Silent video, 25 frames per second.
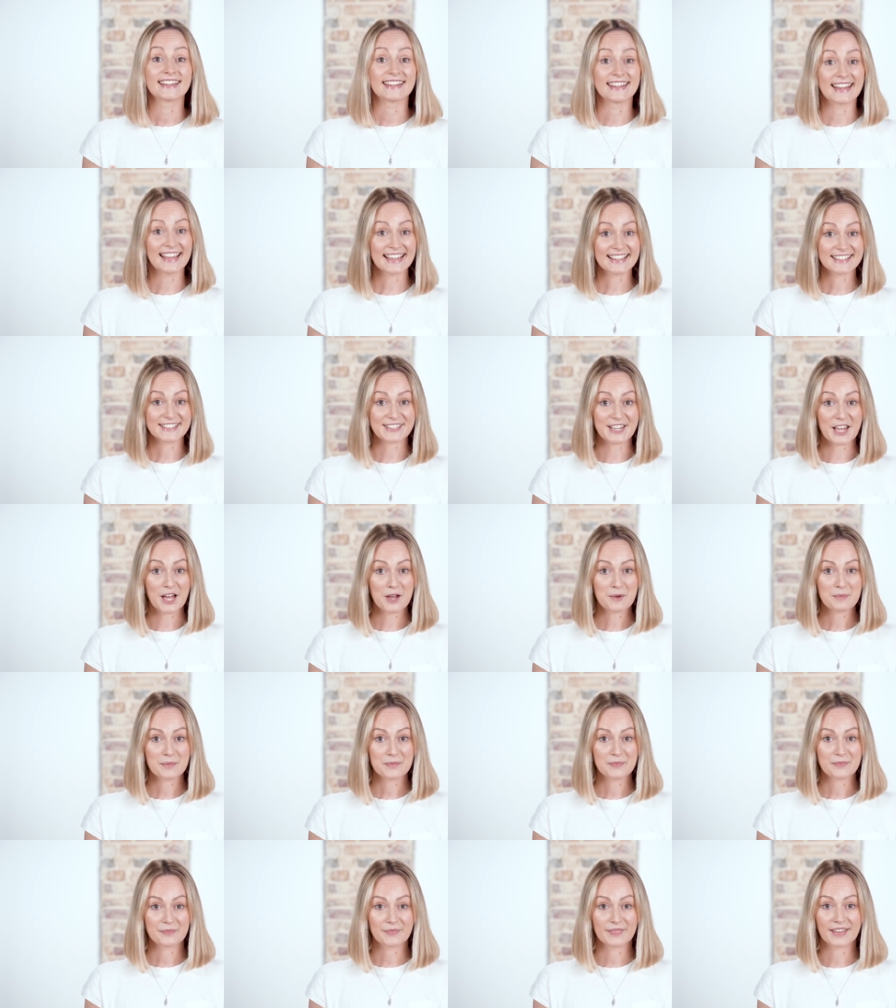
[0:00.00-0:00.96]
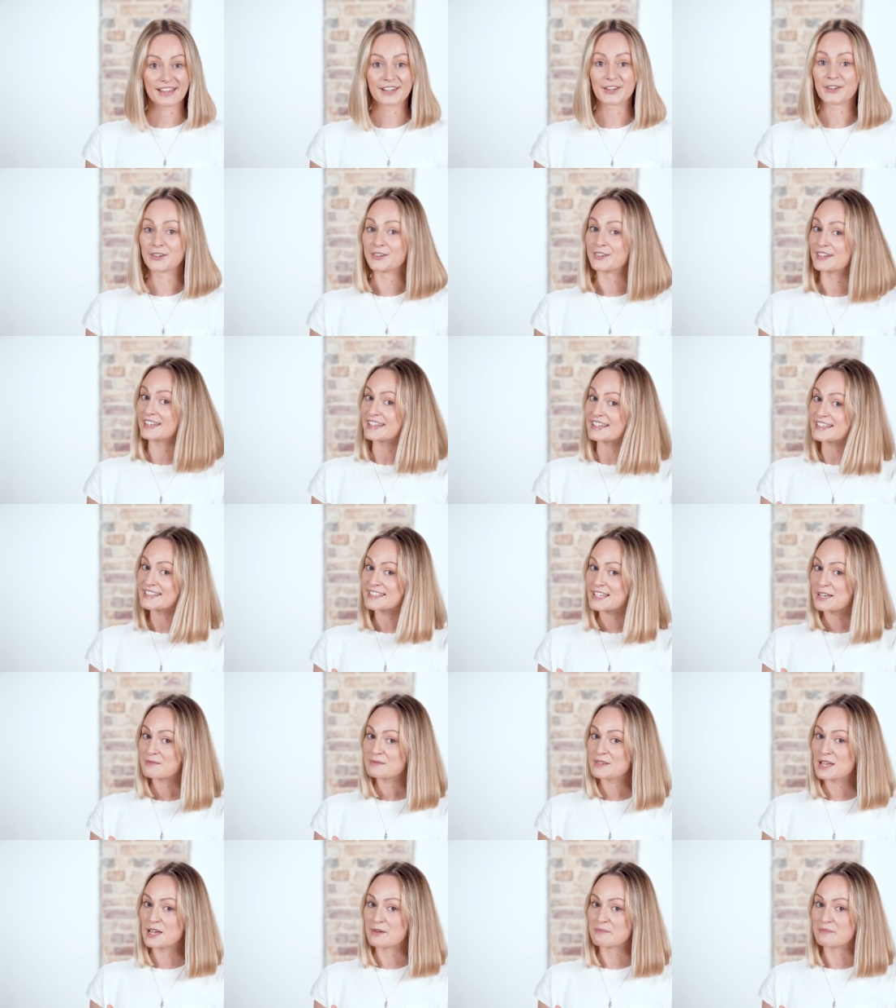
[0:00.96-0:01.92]
Next up, and only in
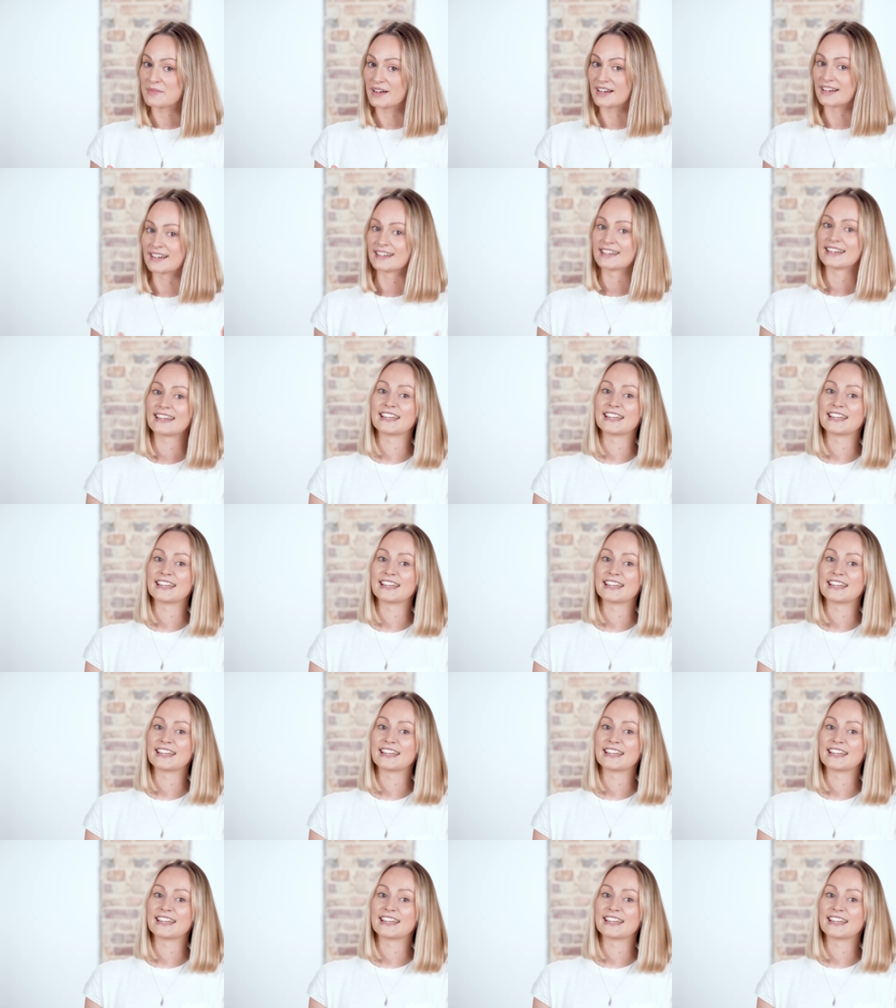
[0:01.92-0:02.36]
September,